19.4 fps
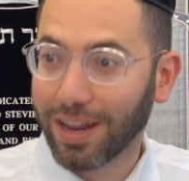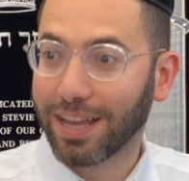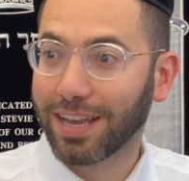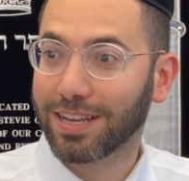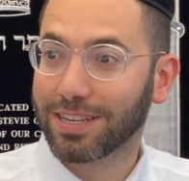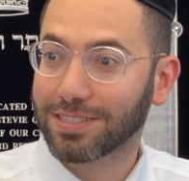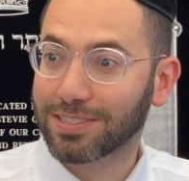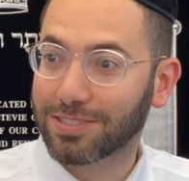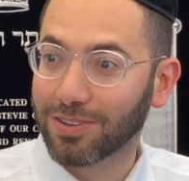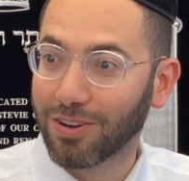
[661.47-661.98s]

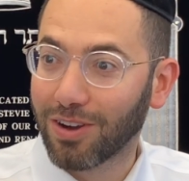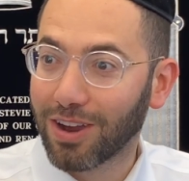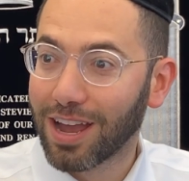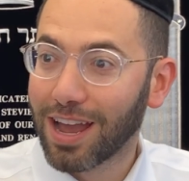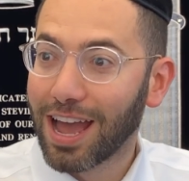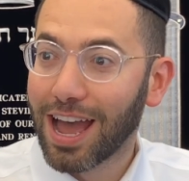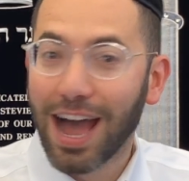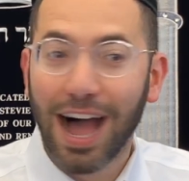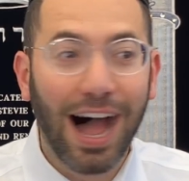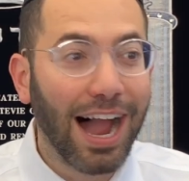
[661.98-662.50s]
his story.
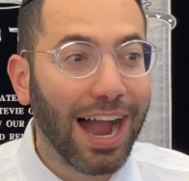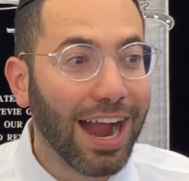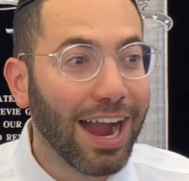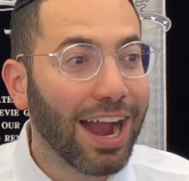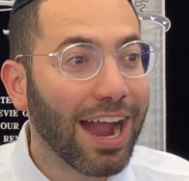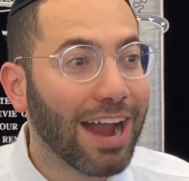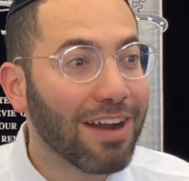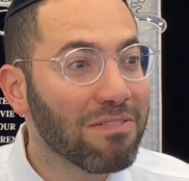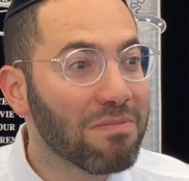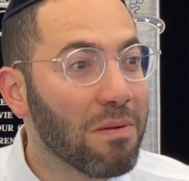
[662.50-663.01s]

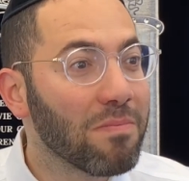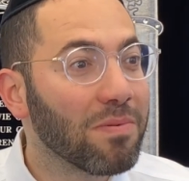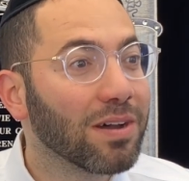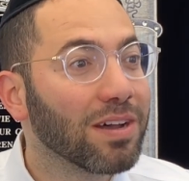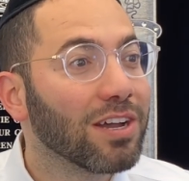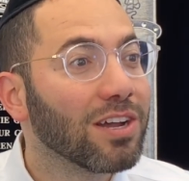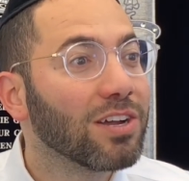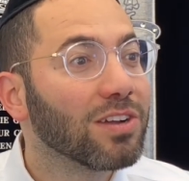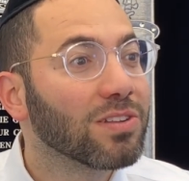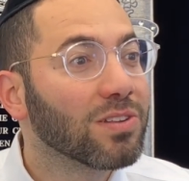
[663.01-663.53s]
I remember
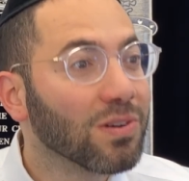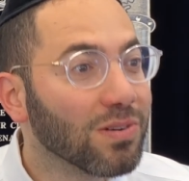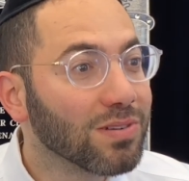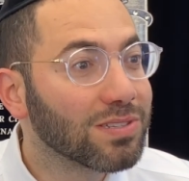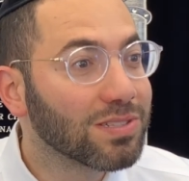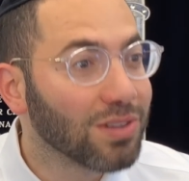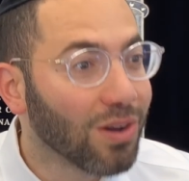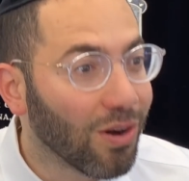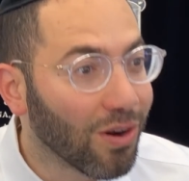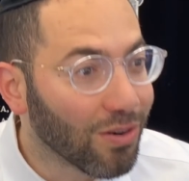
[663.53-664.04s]
two
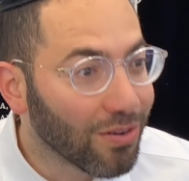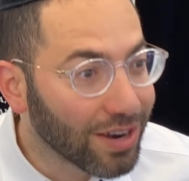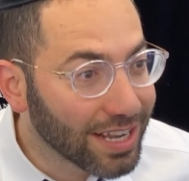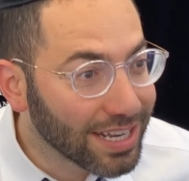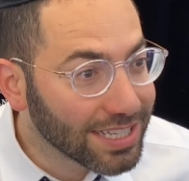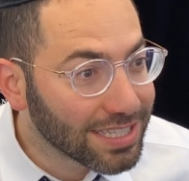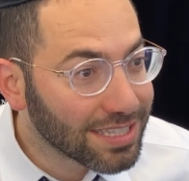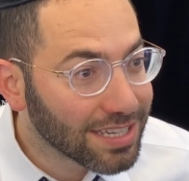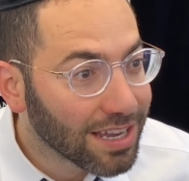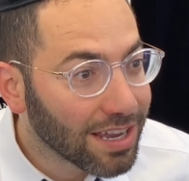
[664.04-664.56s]

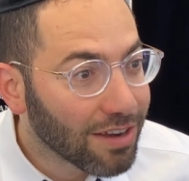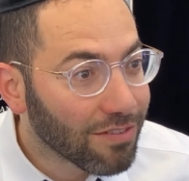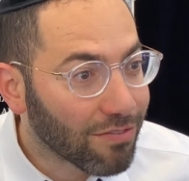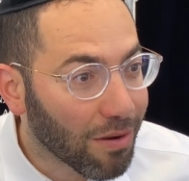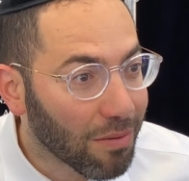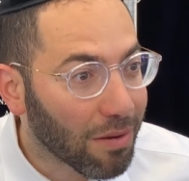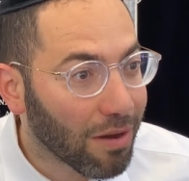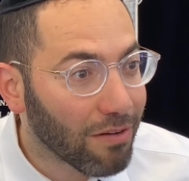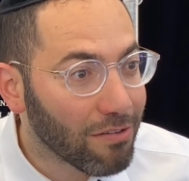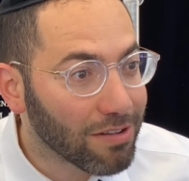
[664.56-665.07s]
stories
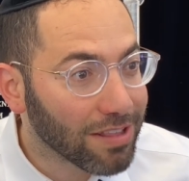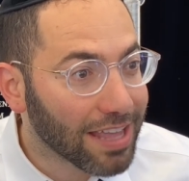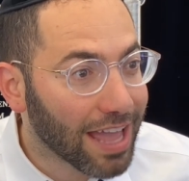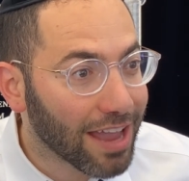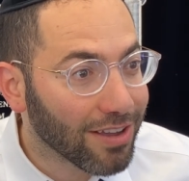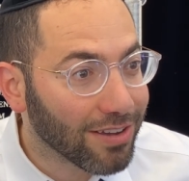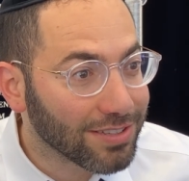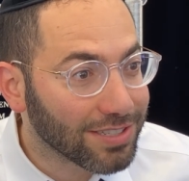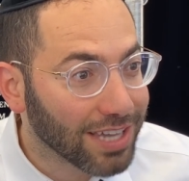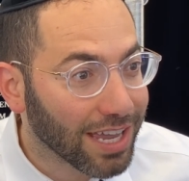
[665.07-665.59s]
from Chavadia
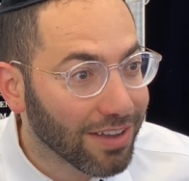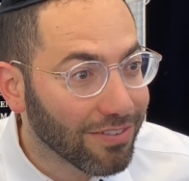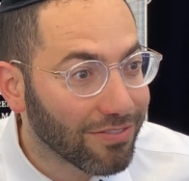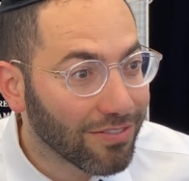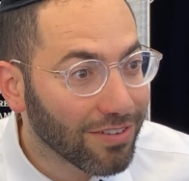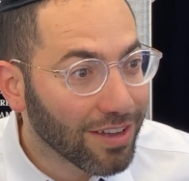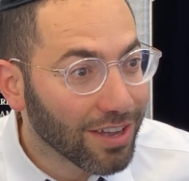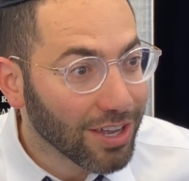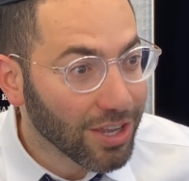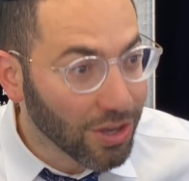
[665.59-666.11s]
Yosef.
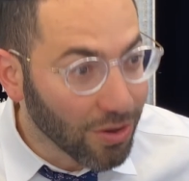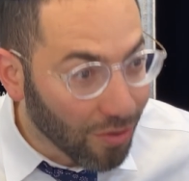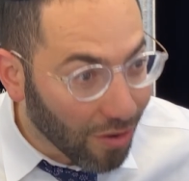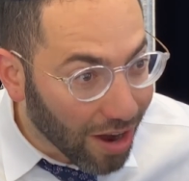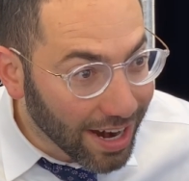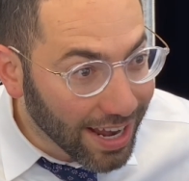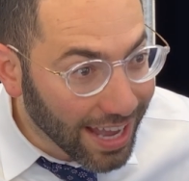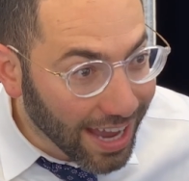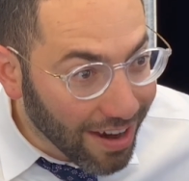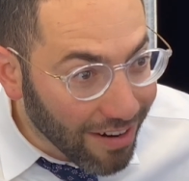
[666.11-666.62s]
You
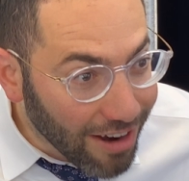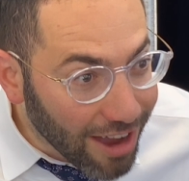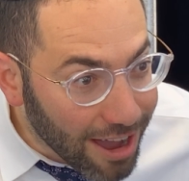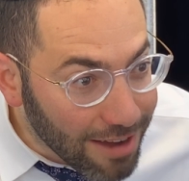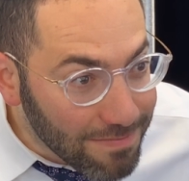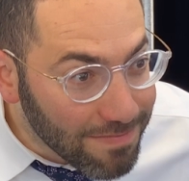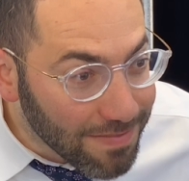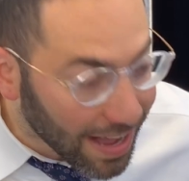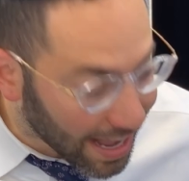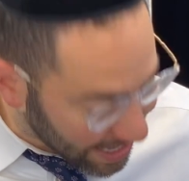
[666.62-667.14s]
want to hear
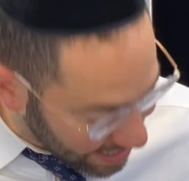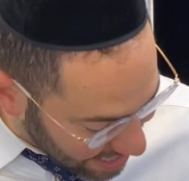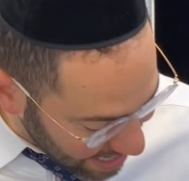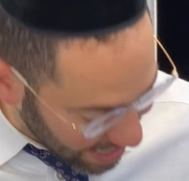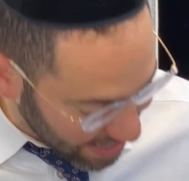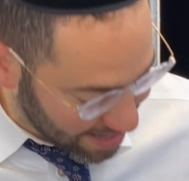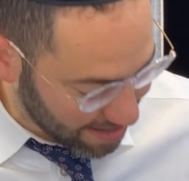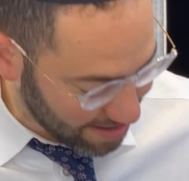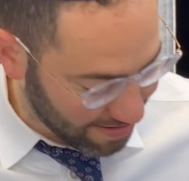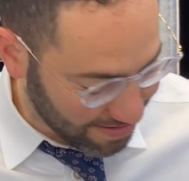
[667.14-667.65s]
them? I'll tell
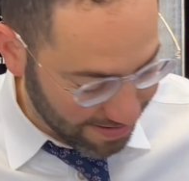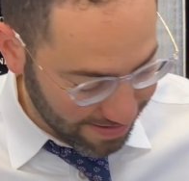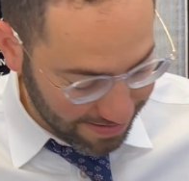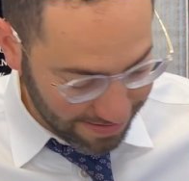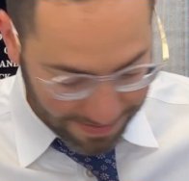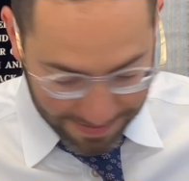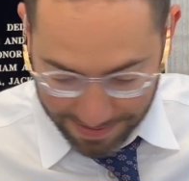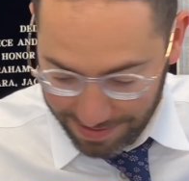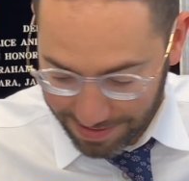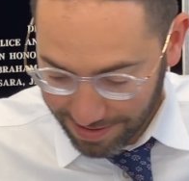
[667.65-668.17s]
to you.
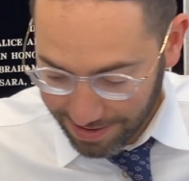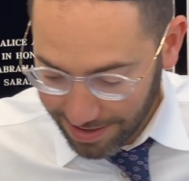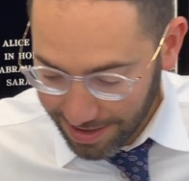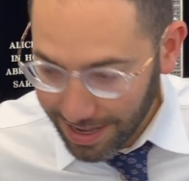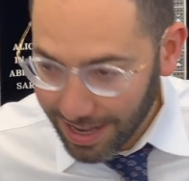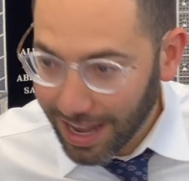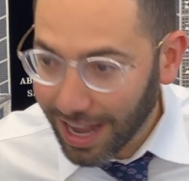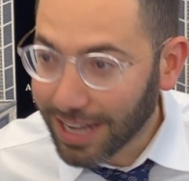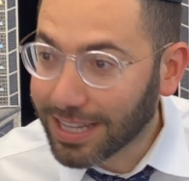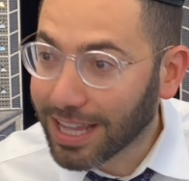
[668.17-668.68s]

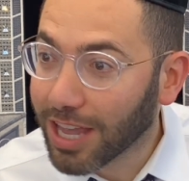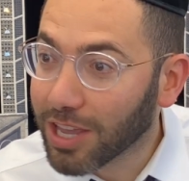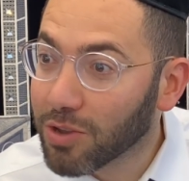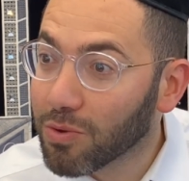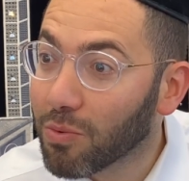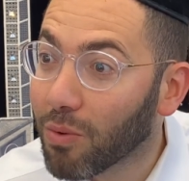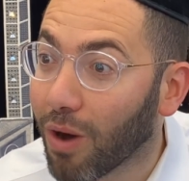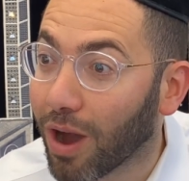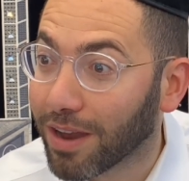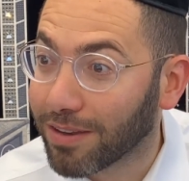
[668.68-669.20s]
I'll tell you
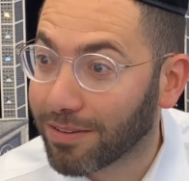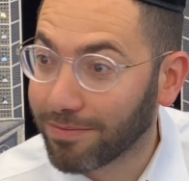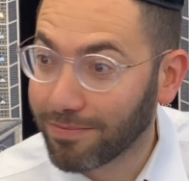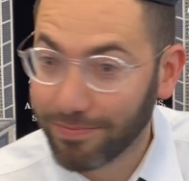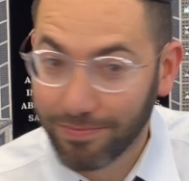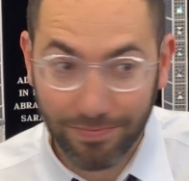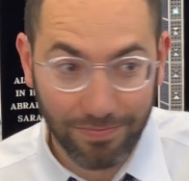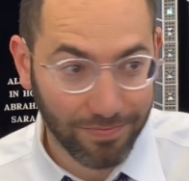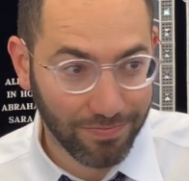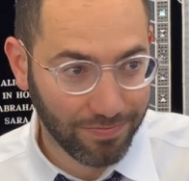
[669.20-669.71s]
one.
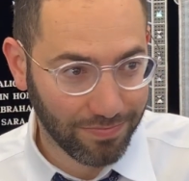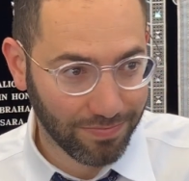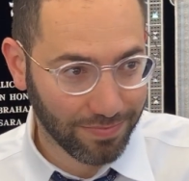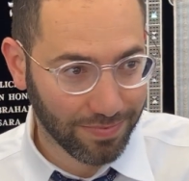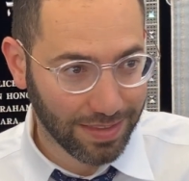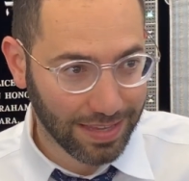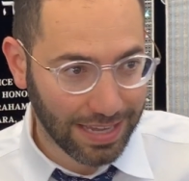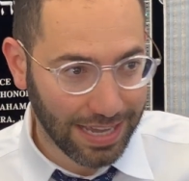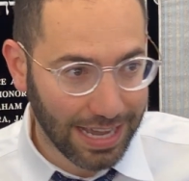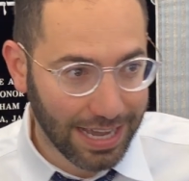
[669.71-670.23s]

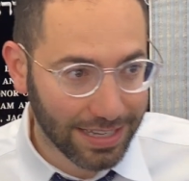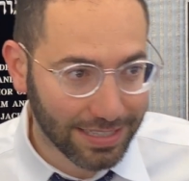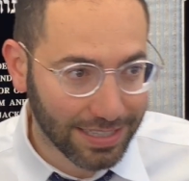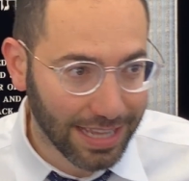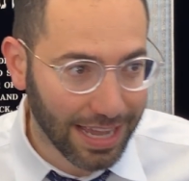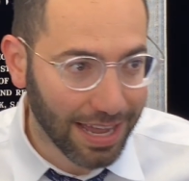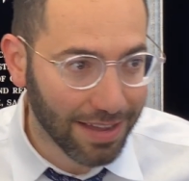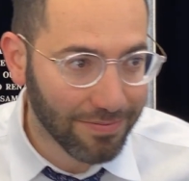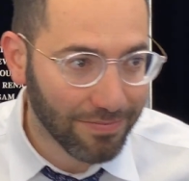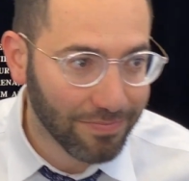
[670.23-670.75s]
How's
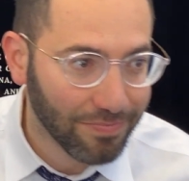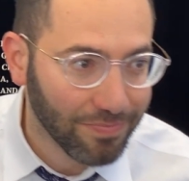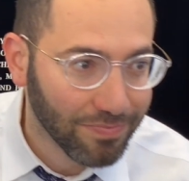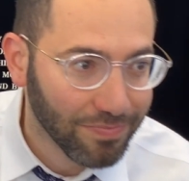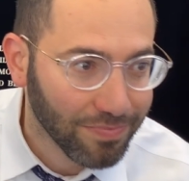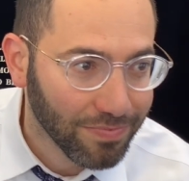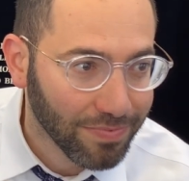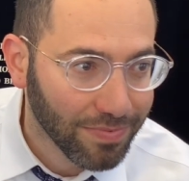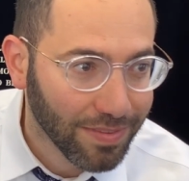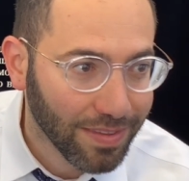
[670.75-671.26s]
that?
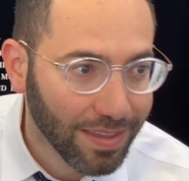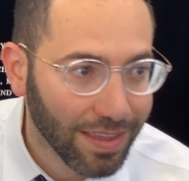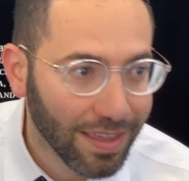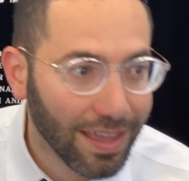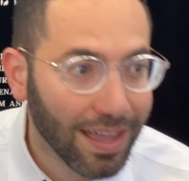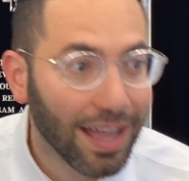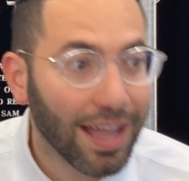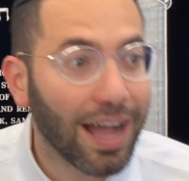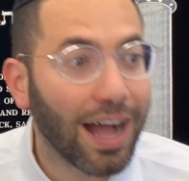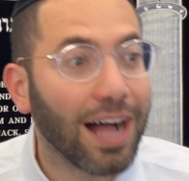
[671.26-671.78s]

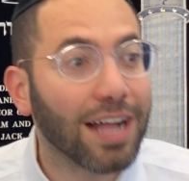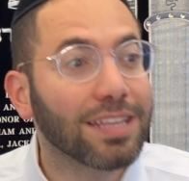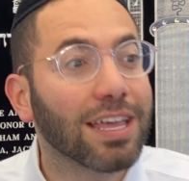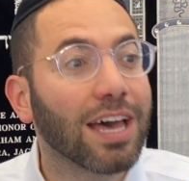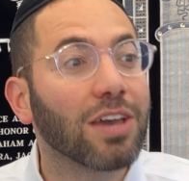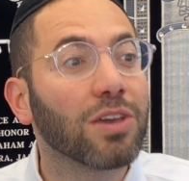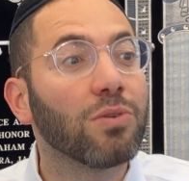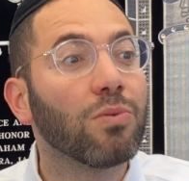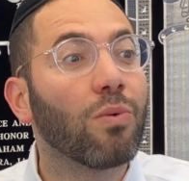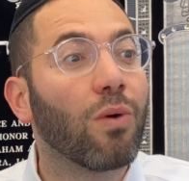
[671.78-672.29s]
I'll
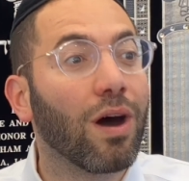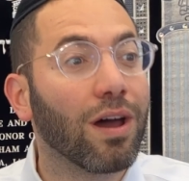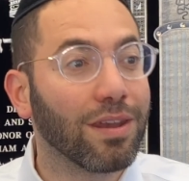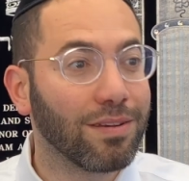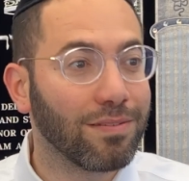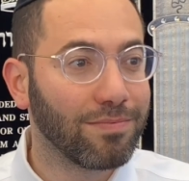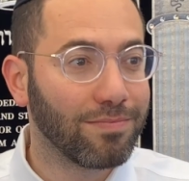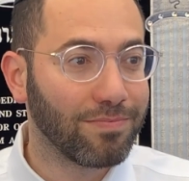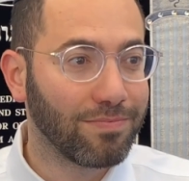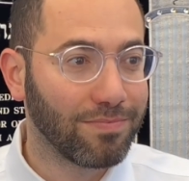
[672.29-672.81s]
tell you one.
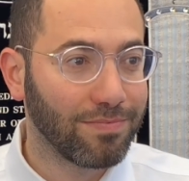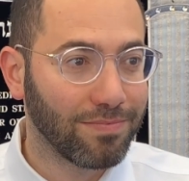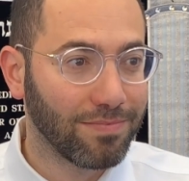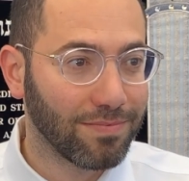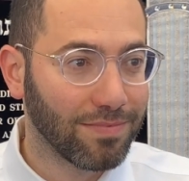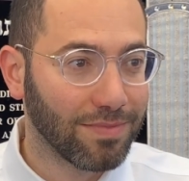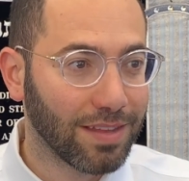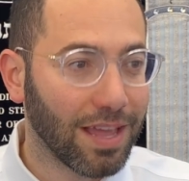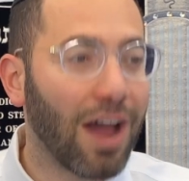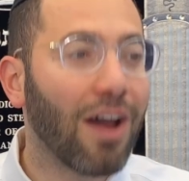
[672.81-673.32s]

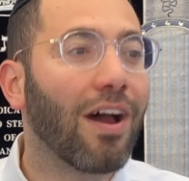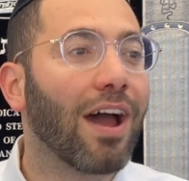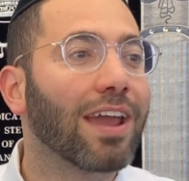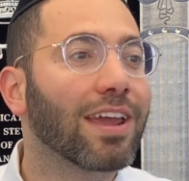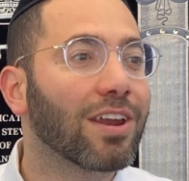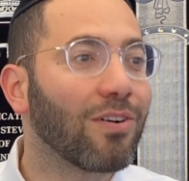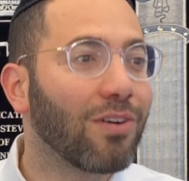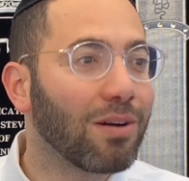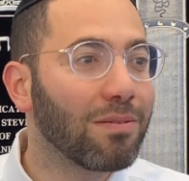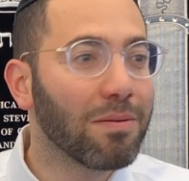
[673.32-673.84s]
All right, you
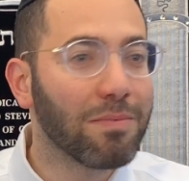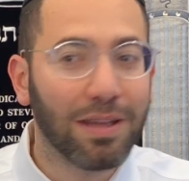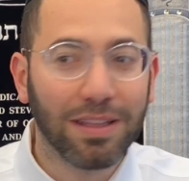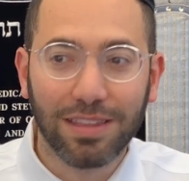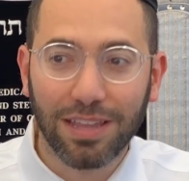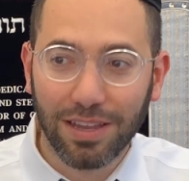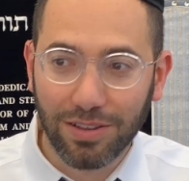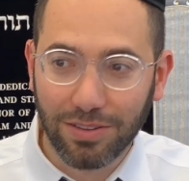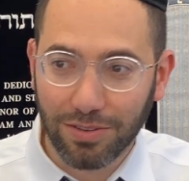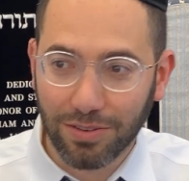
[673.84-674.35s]
know what? Maybe I'll
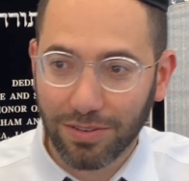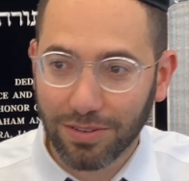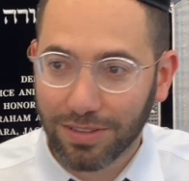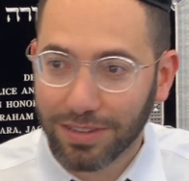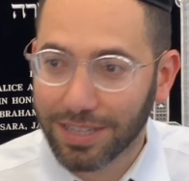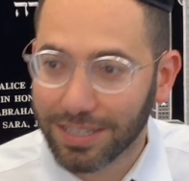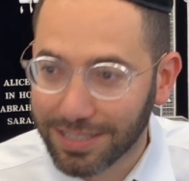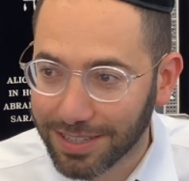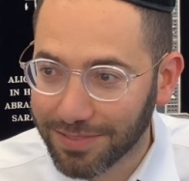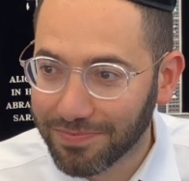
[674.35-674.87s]
tell you two.
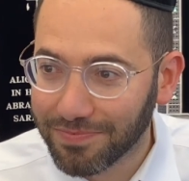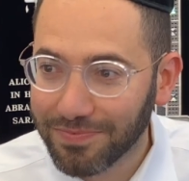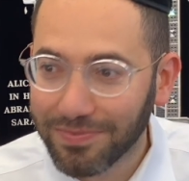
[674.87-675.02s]
Listen.